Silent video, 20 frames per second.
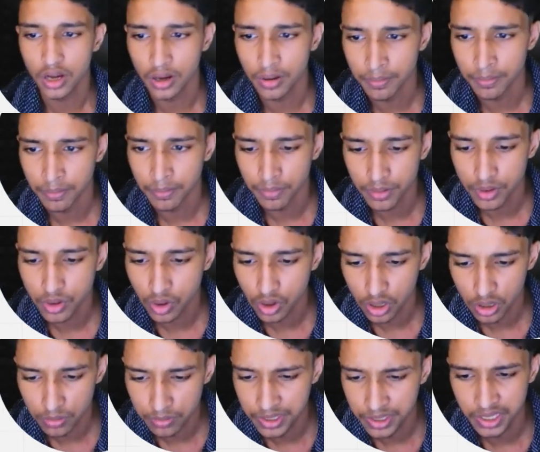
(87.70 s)

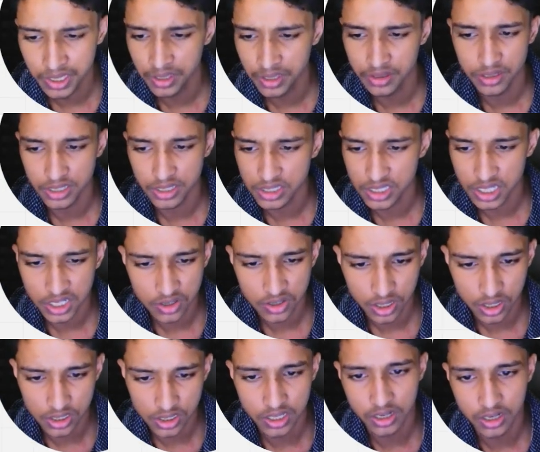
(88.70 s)
Call me,
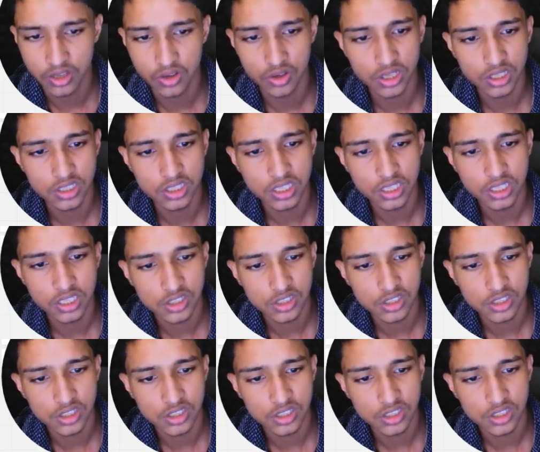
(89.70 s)
etc., etc. You can see